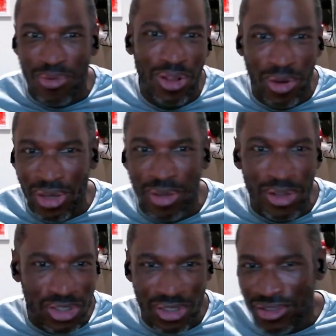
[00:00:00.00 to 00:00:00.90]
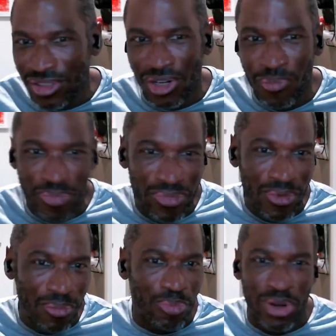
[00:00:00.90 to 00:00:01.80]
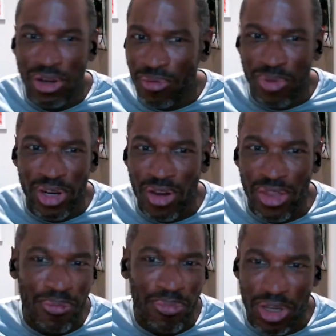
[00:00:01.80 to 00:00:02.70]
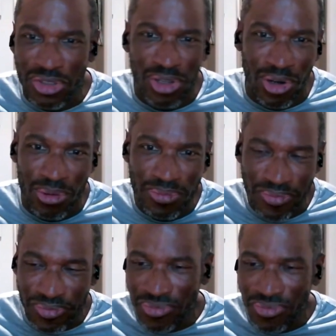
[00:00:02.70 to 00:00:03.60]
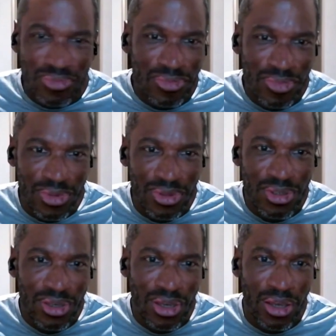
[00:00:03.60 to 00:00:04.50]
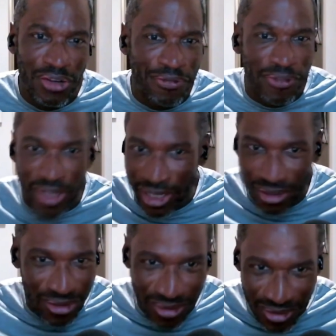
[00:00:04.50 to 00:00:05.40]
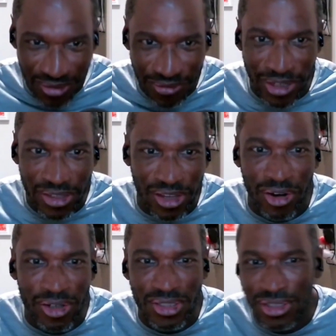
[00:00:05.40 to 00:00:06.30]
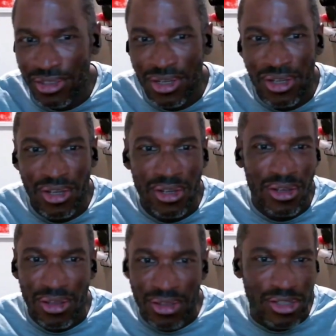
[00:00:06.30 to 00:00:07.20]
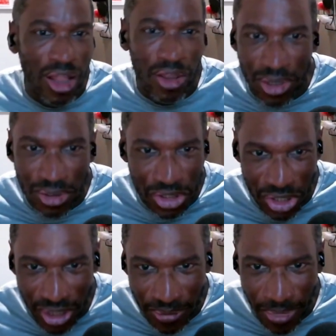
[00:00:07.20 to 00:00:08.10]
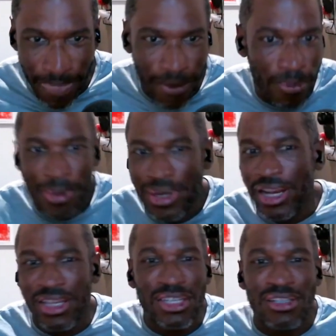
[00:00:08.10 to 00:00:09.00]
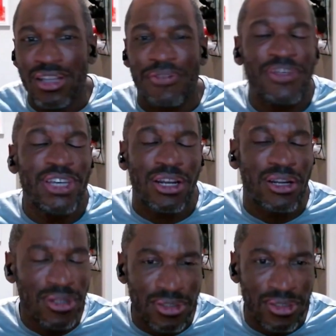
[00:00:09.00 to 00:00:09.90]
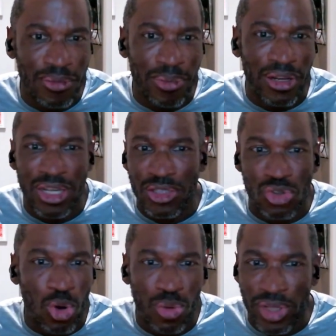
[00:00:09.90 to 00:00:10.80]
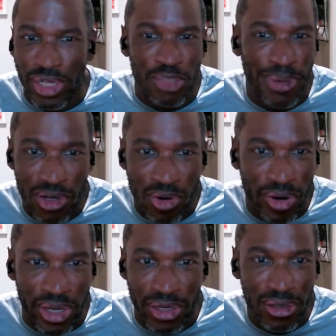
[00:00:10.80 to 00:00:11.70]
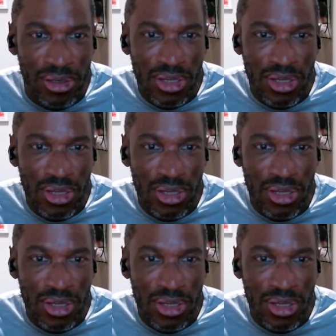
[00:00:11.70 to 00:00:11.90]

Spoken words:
Well, okay, let's just, bring all that production home, inflate the currency. The dollar goes to shit. Now, maybe not against another fiat currency, but against gold and against Bitcoin,